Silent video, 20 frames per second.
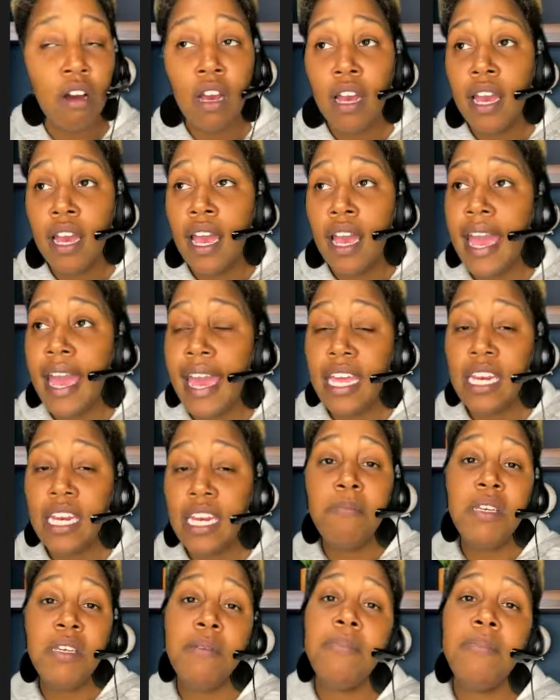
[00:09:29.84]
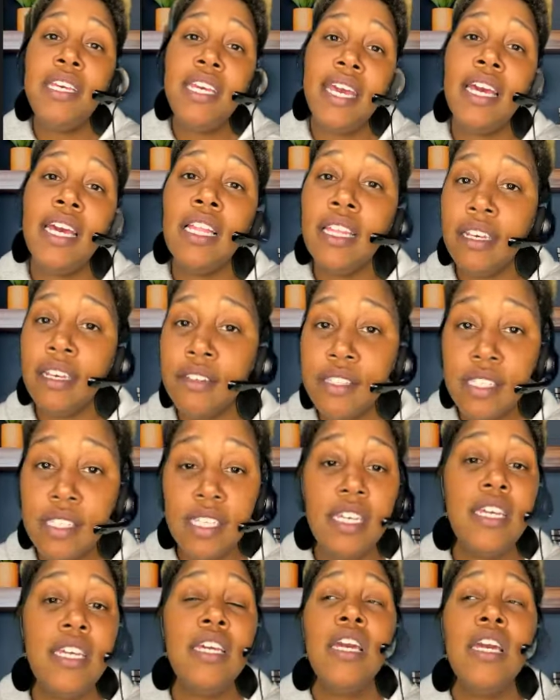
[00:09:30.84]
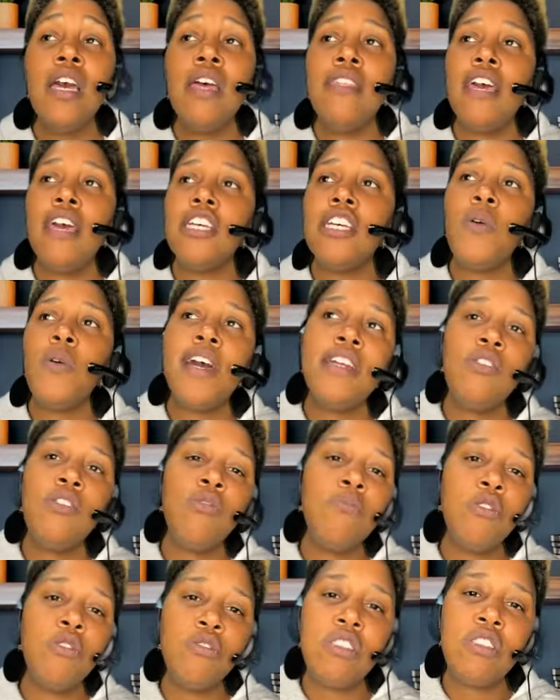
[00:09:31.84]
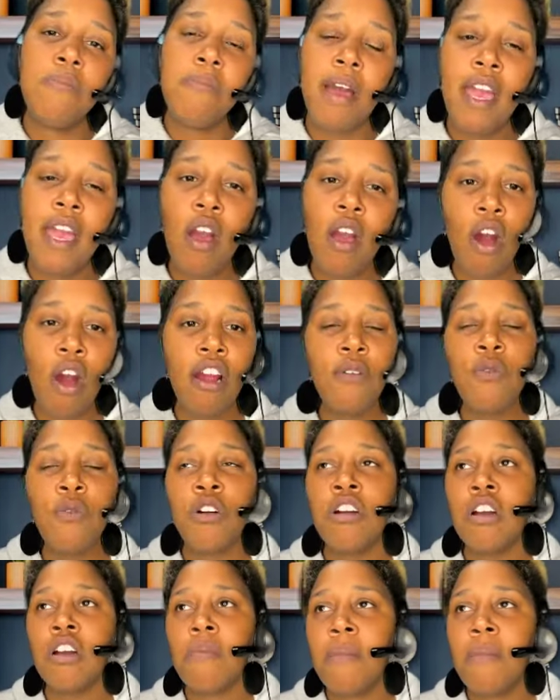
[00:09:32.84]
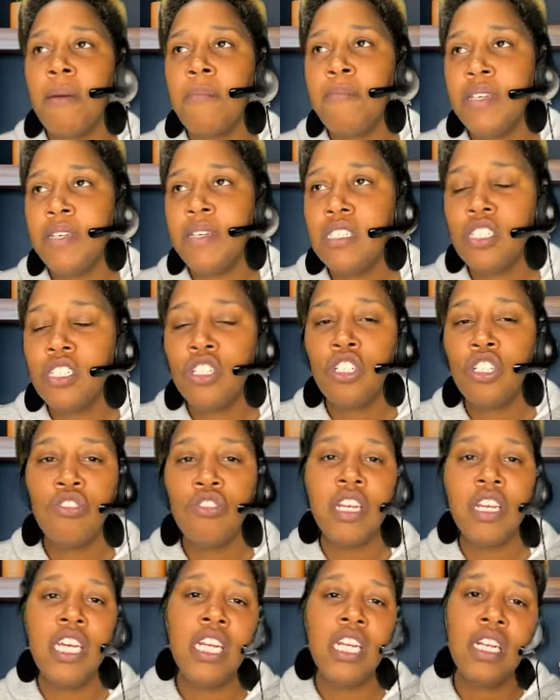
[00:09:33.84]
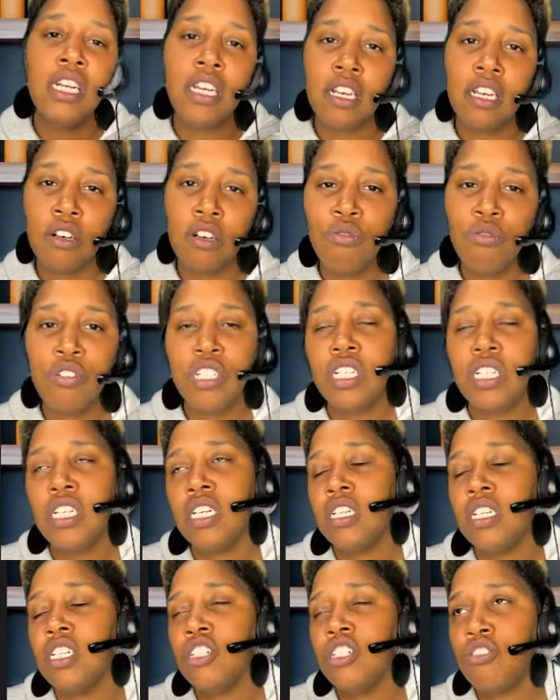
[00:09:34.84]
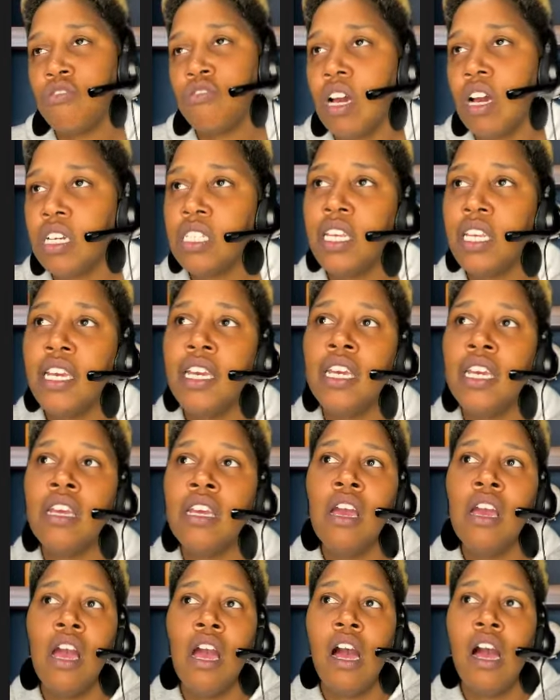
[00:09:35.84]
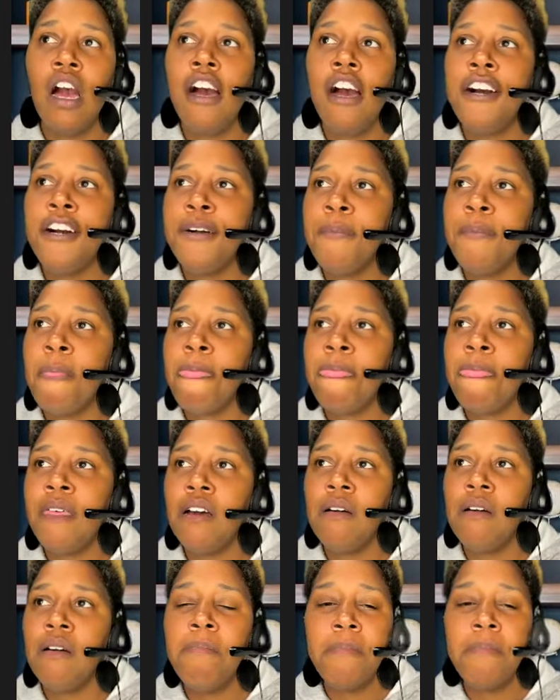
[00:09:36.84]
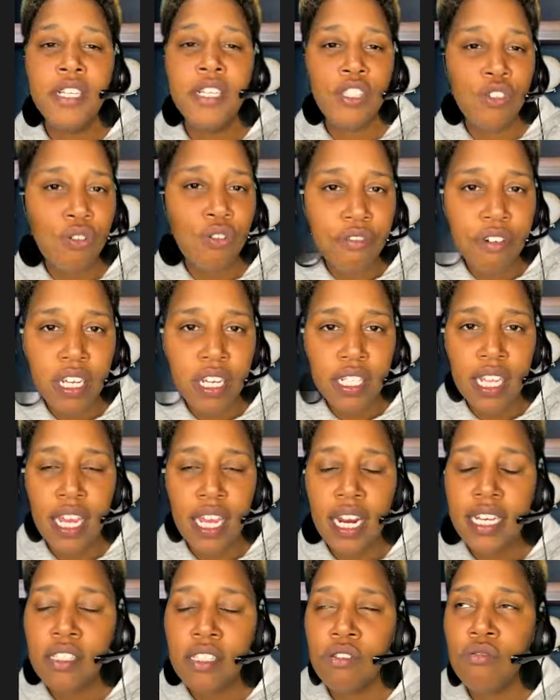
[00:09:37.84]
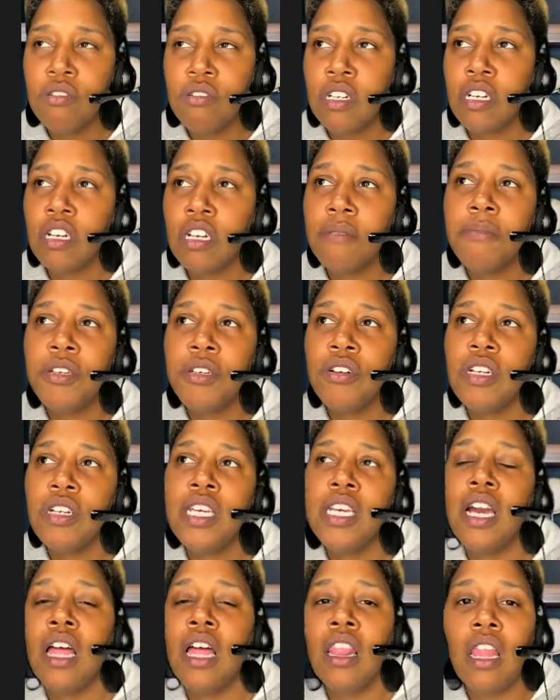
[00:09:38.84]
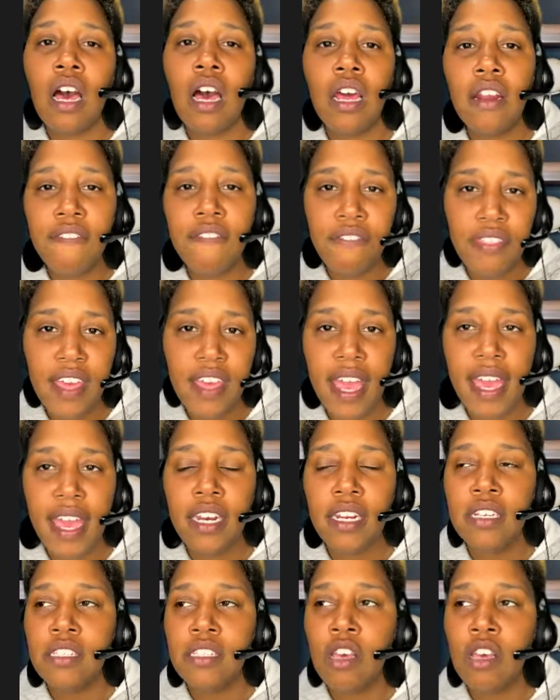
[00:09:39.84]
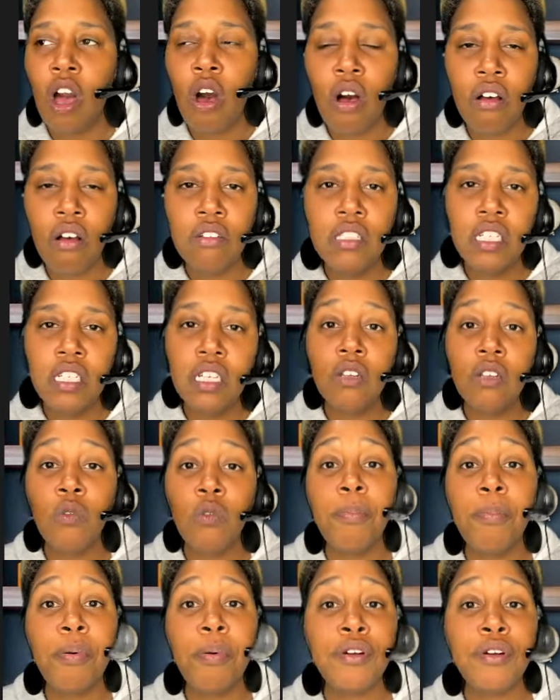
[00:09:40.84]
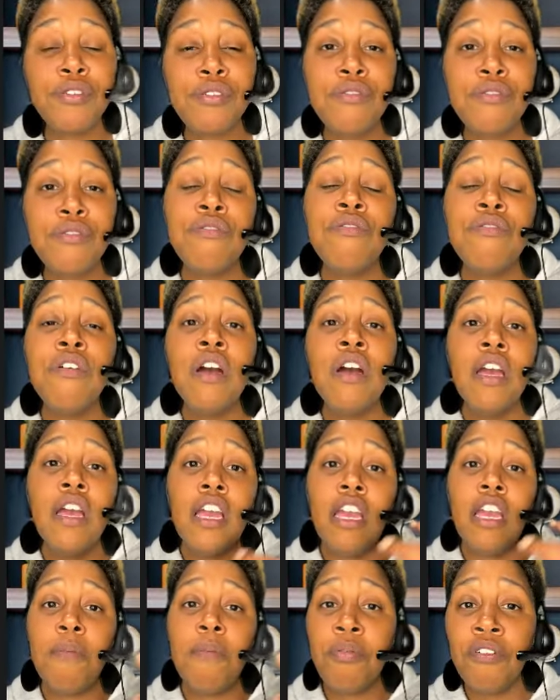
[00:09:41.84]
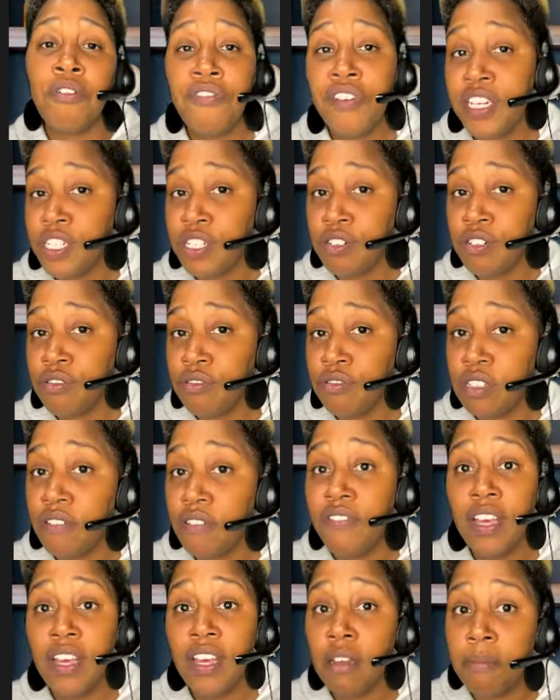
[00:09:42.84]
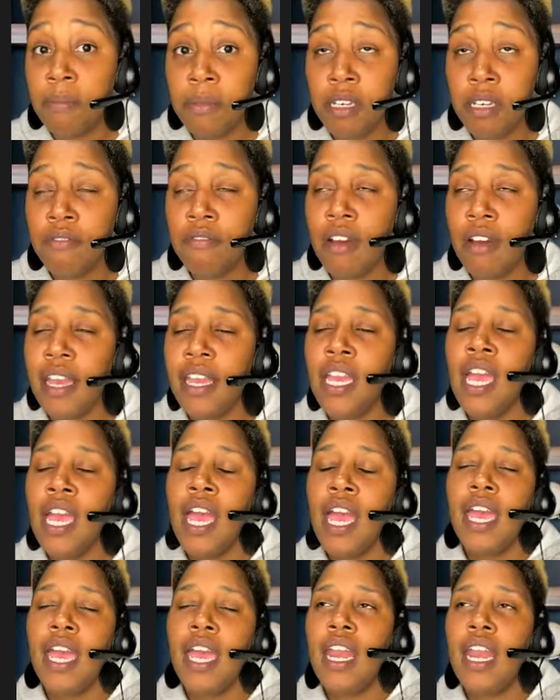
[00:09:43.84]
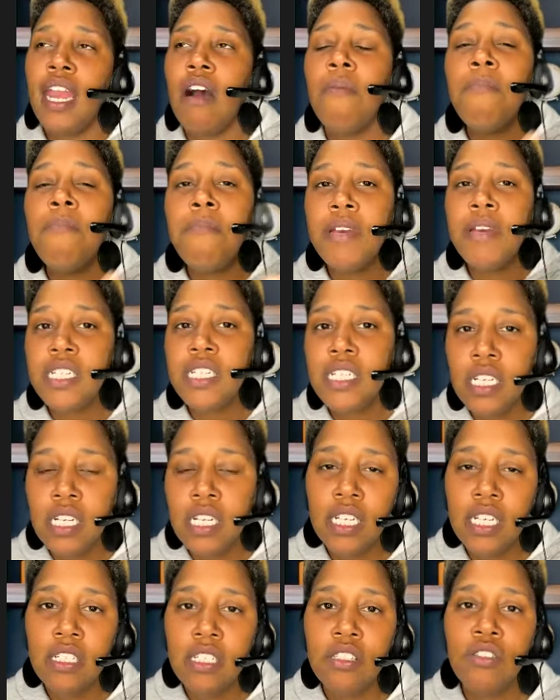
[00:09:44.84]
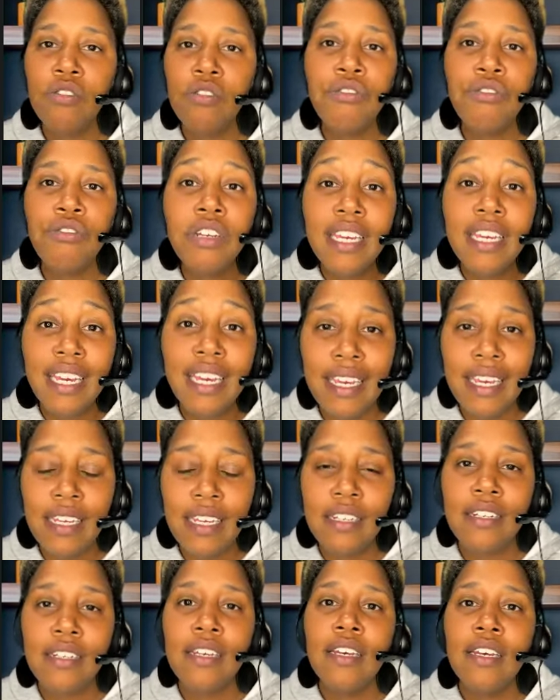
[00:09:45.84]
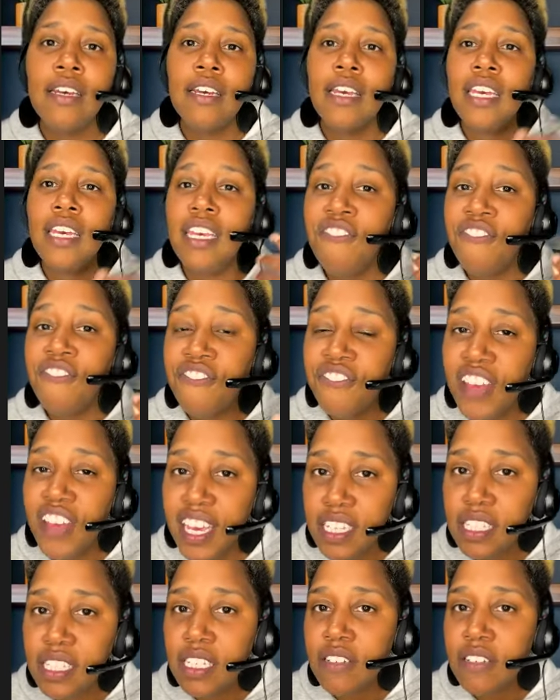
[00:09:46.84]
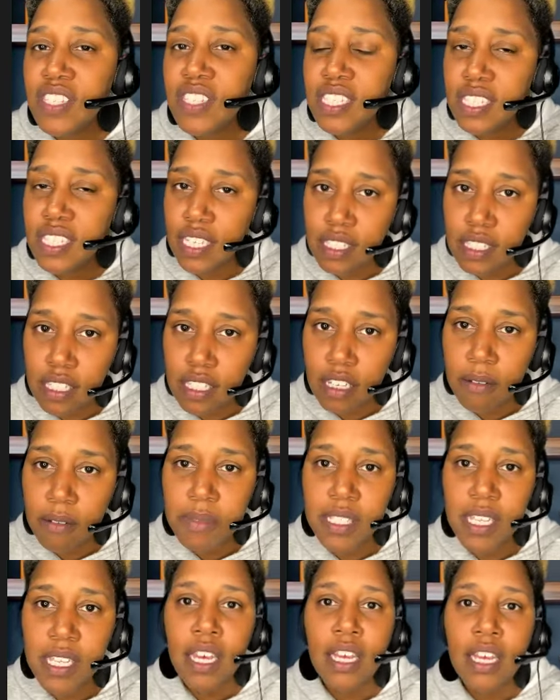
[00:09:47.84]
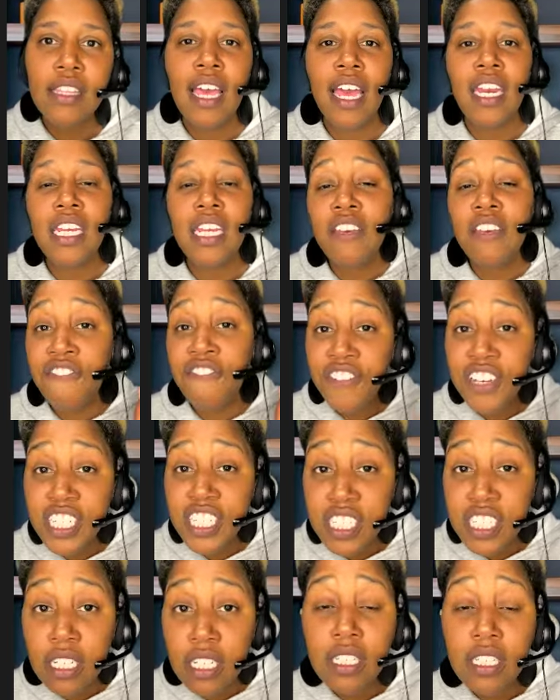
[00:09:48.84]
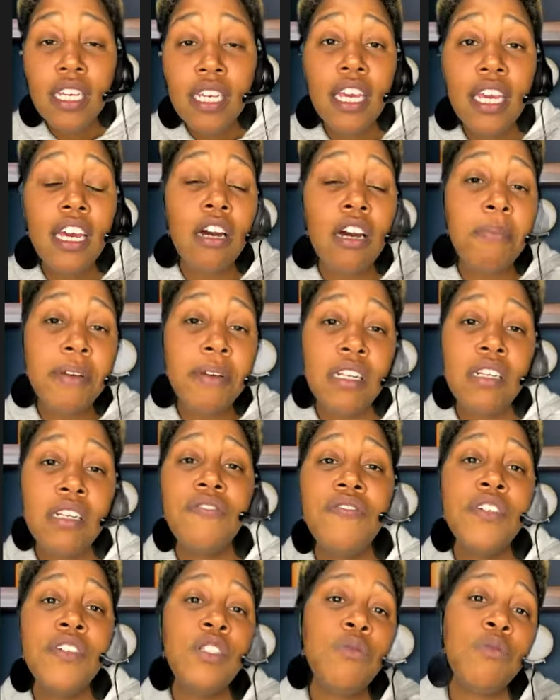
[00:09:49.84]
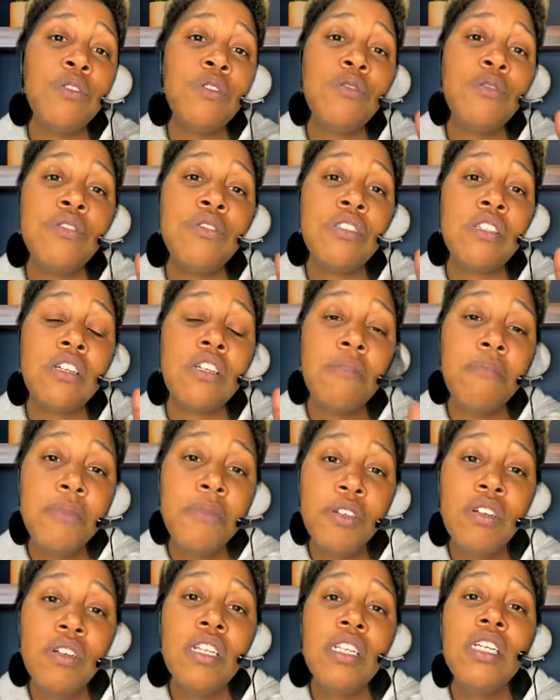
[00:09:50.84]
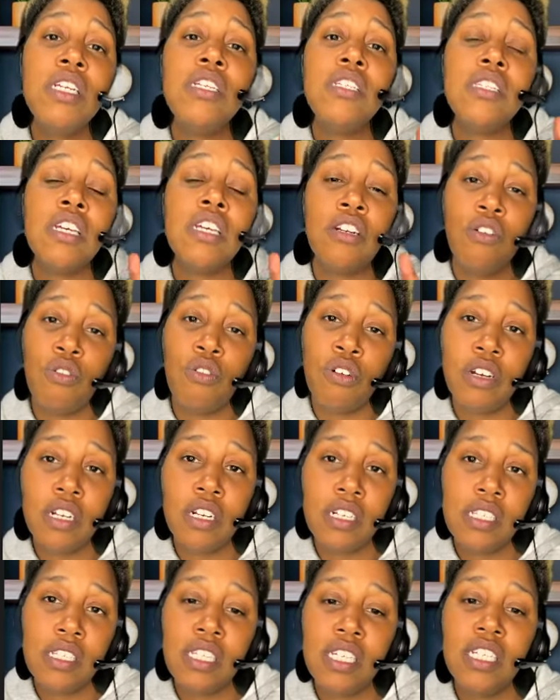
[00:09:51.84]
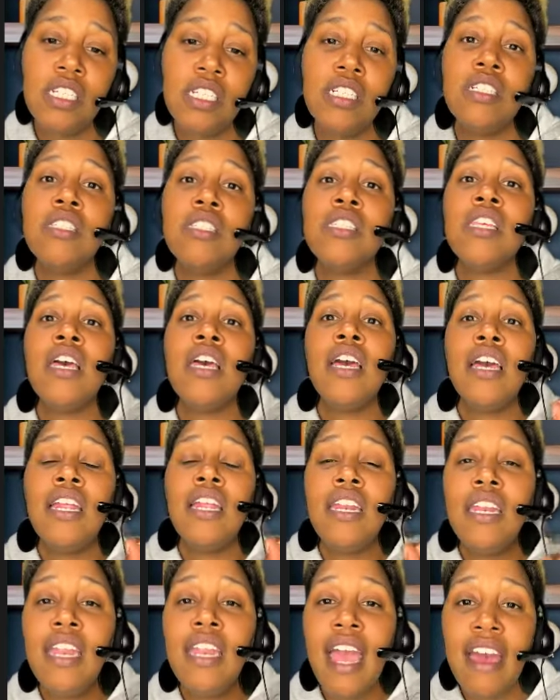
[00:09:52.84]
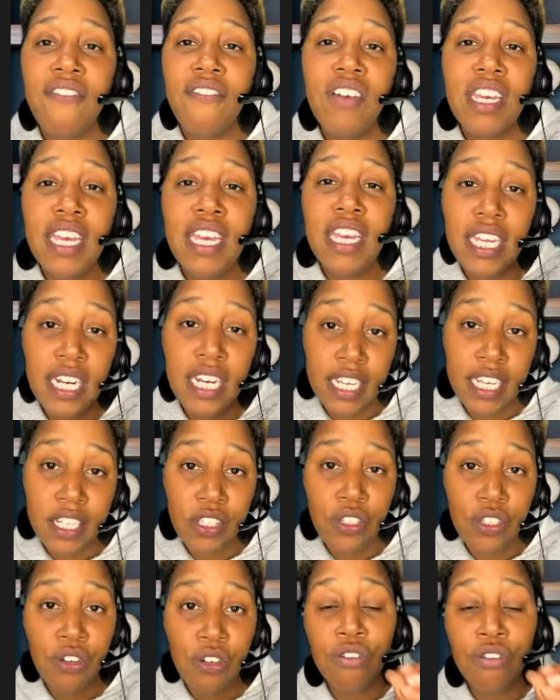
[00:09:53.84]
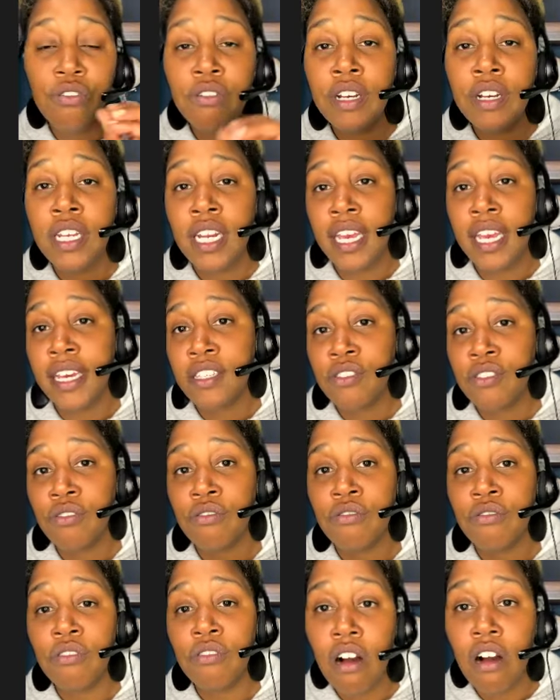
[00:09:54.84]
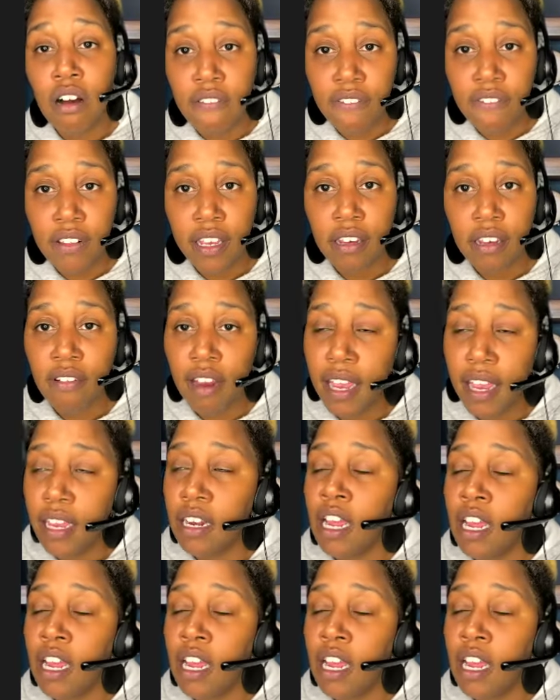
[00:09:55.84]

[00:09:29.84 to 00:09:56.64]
Addie BB LLC. That's where I do most of my hard work, my business training and coaching and instructing, the mentoring that I do in the community. A lot of that is all dealing with personal and professional development, right? And our mission is to create effective systems that efficiently help individuals, communities, and organizations navigate internal and external conflict, right?